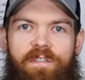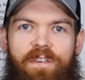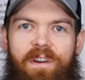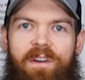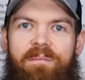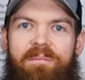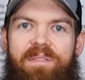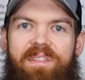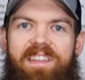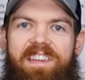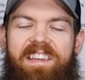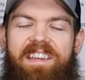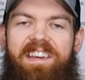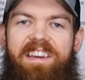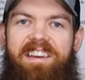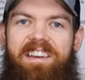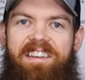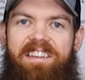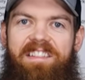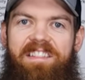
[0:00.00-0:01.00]
from the
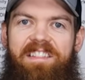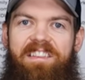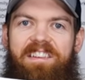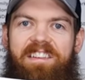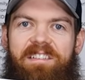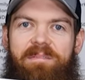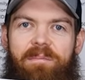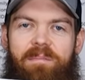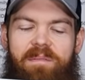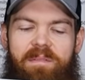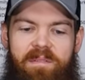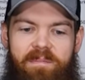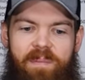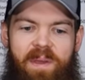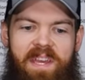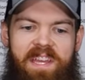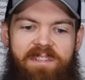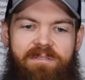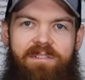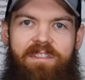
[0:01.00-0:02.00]
uh, the
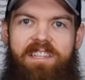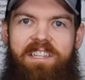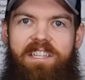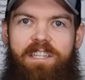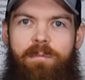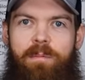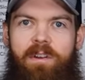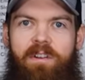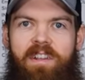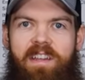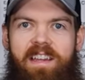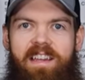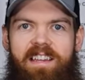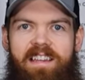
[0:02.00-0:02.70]
pens with the disappearing